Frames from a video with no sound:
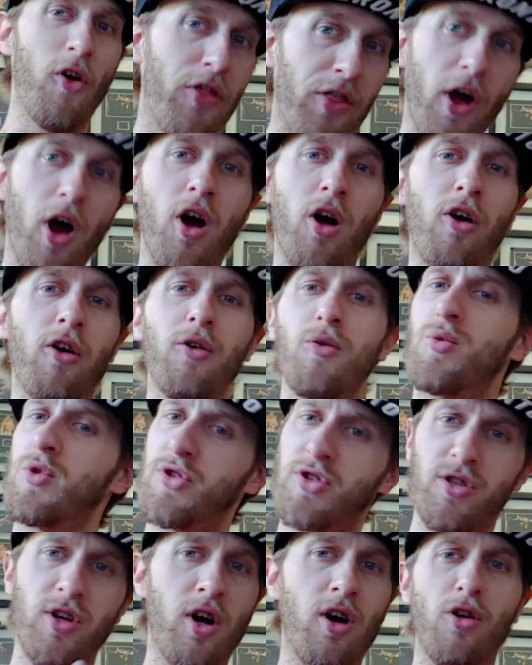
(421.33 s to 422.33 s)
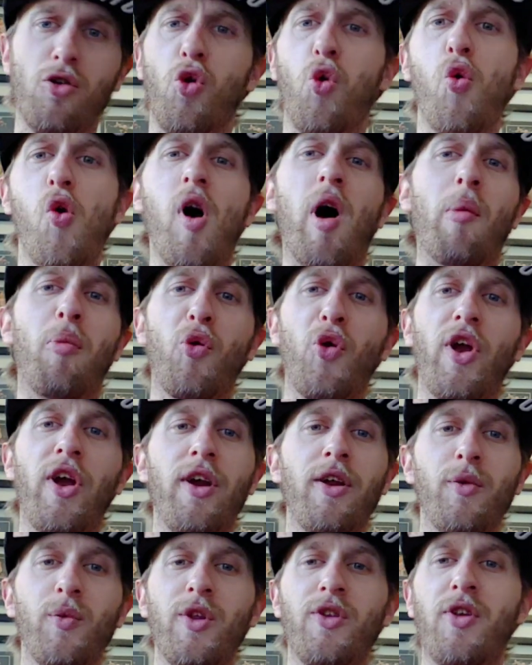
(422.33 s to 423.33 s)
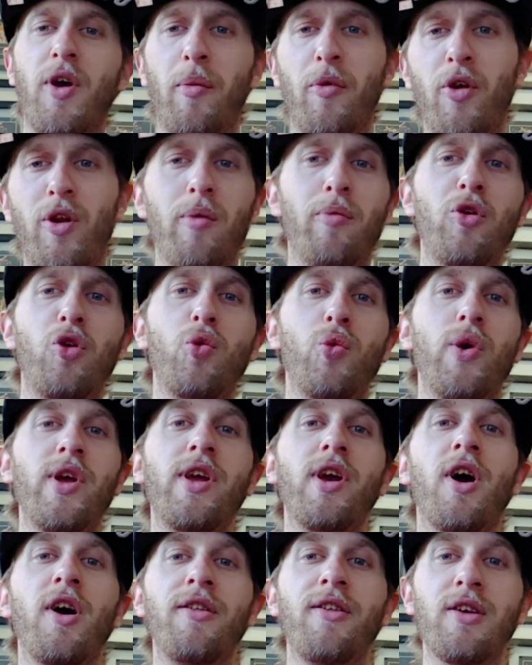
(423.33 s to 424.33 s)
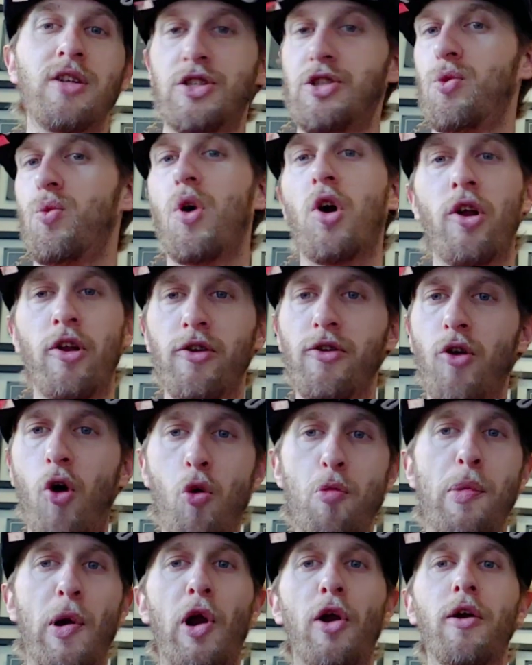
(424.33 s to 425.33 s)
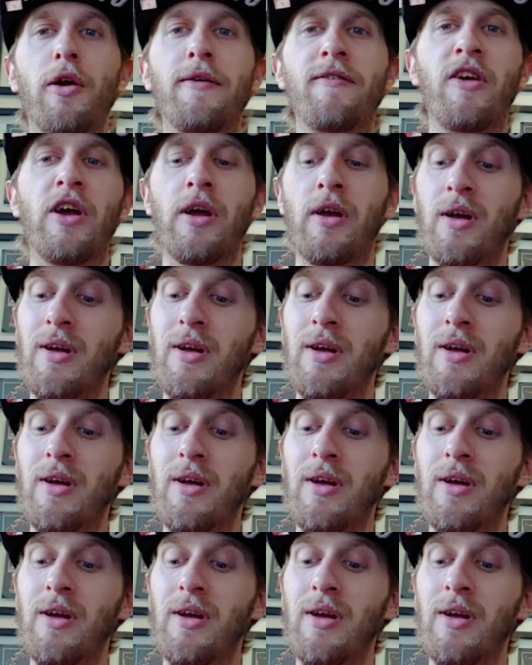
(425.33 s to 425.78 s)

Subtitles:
Hart was not cooperating with WWE on this. She wanted no part of it.